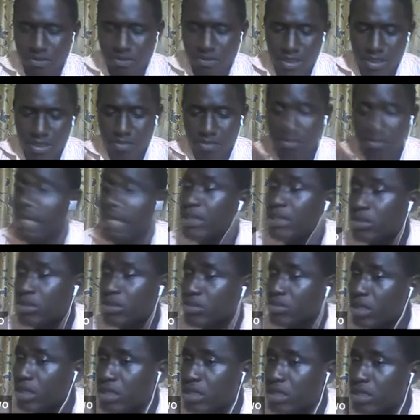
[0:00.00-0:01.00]
minus
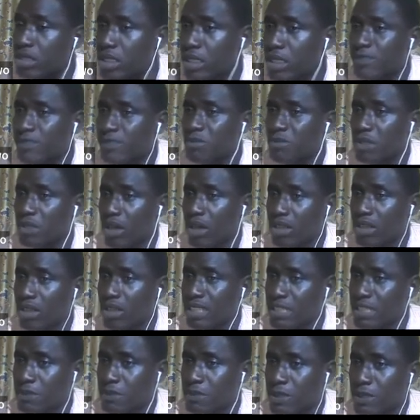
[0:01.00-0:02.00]
what? All the
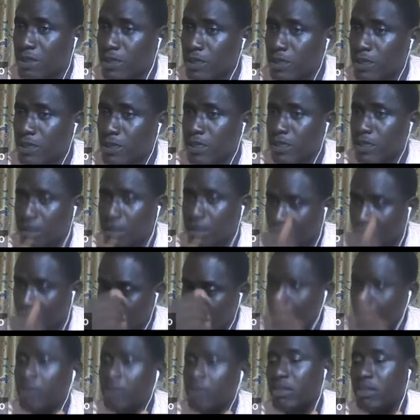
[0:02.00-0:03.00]
expenses
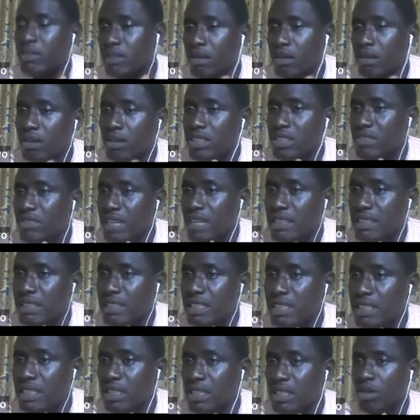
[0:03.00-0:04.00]
minus the loss, if there is any
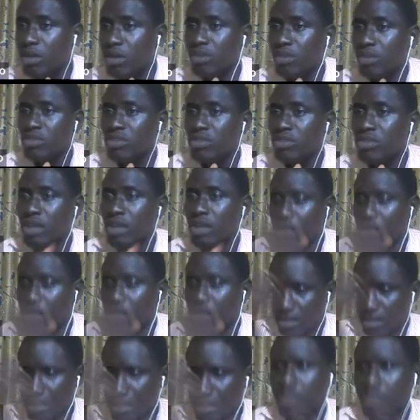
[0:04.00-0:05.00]
loss,
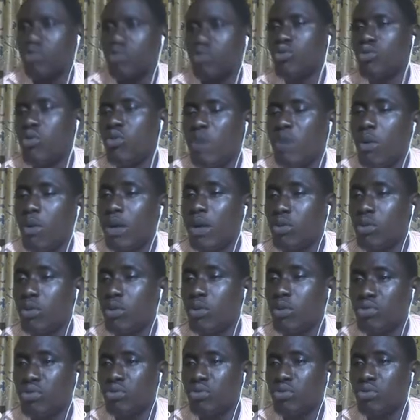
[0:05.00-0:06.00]
times 2 over 102.
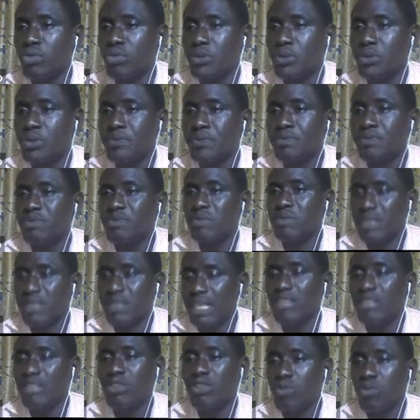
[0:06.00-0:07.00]

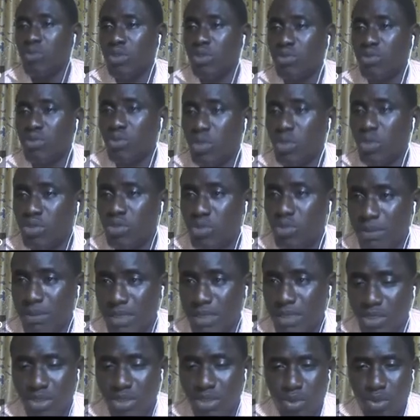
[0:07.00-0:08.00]
That is what will have
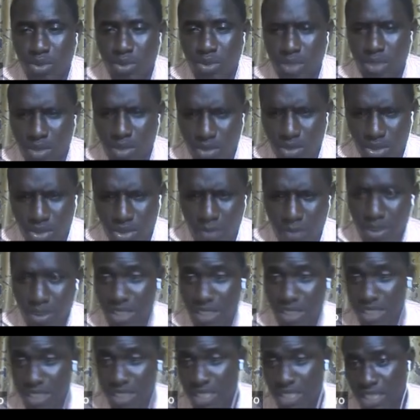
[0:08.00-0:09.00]
been used to get the education tax.
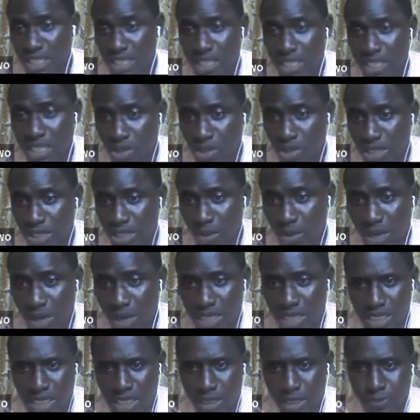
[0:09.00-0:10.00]
But they did
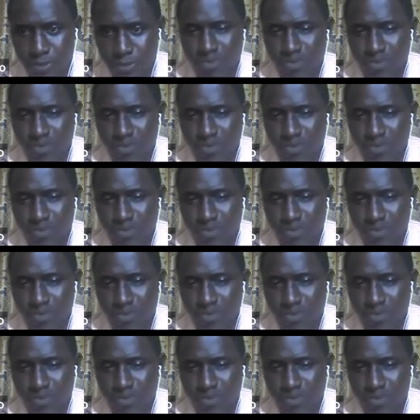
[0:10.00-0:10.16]
otherwise here.